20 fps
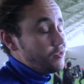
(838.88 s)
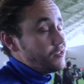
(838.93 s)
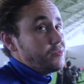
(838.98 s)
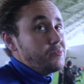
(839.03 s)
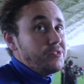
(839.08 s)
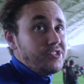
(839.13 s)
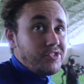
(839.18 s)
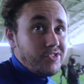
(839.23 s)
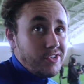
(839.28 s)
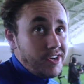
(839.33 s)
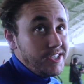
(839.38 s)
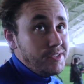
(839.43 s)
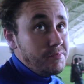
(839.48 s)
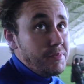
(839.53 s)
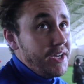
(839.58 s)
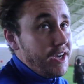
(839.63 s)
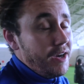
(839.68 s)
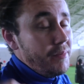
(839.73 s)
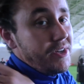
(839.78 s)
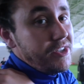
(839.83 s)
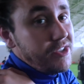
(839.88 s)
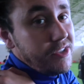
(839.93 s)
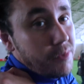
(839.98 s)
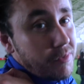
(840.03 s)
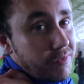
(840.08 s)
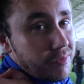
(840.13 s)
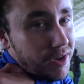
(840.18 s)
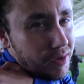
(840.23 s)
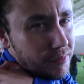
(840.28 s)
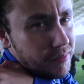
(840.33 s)
got some strikes, mate.
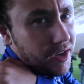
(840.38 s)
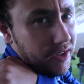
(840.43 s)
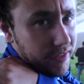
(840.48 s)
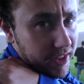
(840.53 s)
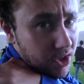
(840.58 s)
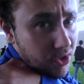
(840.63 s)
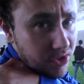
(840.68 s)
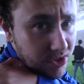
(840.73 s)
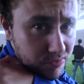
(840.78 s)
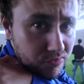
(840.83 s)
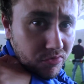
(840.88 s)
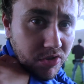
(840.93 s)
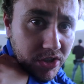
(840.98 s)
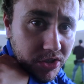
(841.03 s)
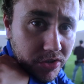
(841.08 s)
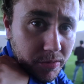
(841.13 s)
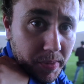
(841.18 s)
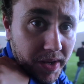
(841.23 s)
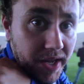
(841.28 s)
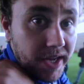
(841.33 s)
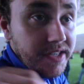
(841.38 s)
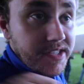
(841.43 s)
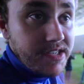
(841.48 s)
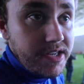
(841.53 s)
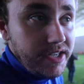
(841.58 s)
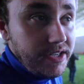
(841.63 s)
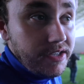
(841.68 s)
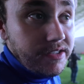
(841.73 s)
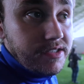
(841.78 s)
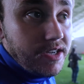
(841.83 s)
Actually, like, they've got some really good players
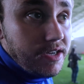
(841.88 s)
in here,